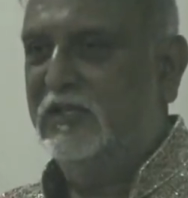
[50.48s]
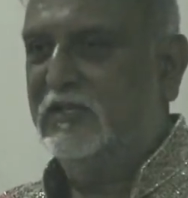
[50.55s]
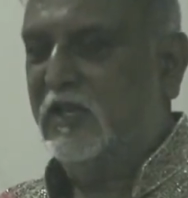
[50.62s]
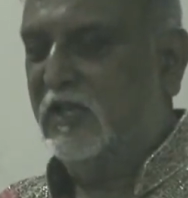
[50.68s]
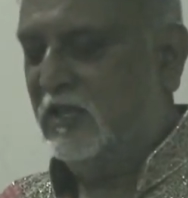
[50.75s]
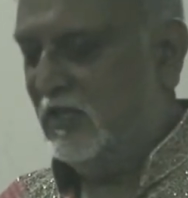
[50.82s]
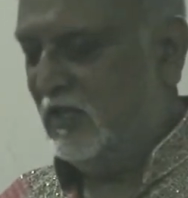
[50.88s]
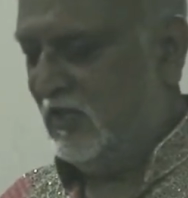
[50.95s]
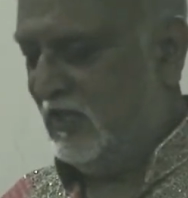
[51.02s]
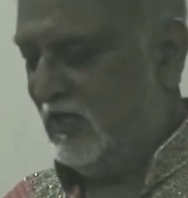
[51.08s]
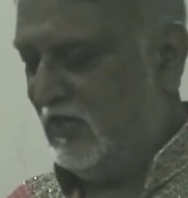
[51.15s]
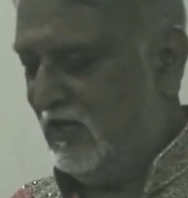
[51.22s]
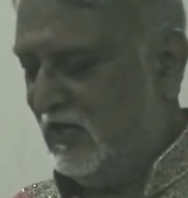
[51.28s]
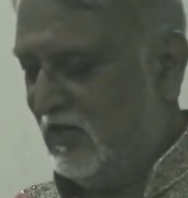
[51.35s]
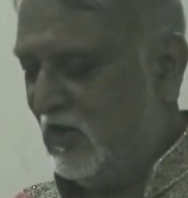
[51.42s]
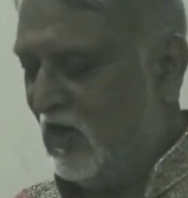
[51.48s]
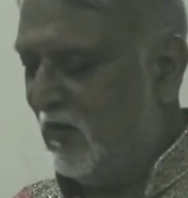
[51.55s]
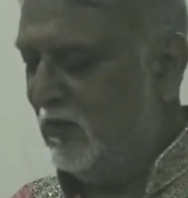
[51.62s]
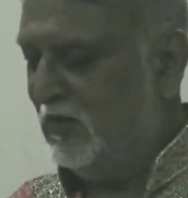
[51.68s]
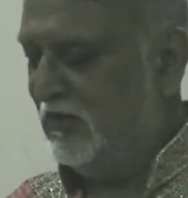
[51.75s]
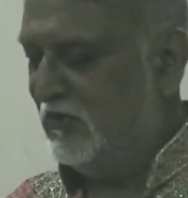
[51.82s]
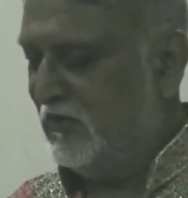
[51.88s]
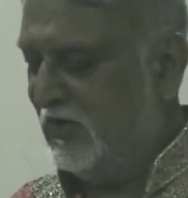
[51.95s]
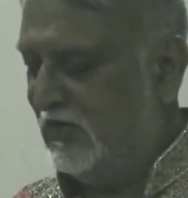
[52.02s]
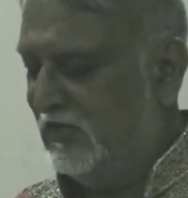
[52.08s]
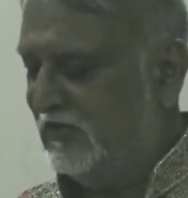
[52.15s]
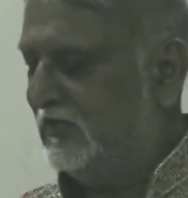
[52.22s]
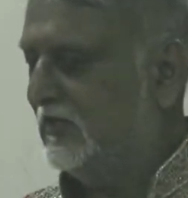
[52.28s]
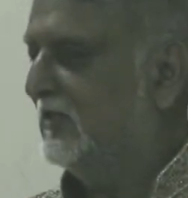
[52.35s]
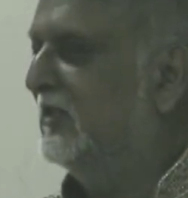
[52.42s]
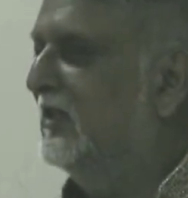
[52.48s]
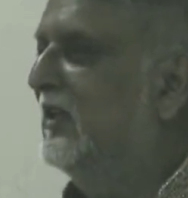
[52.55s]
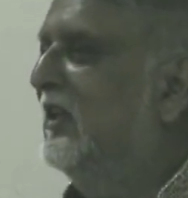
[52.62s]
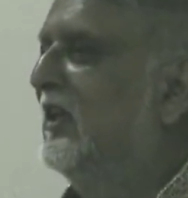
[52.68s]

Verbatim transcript: are the commentaries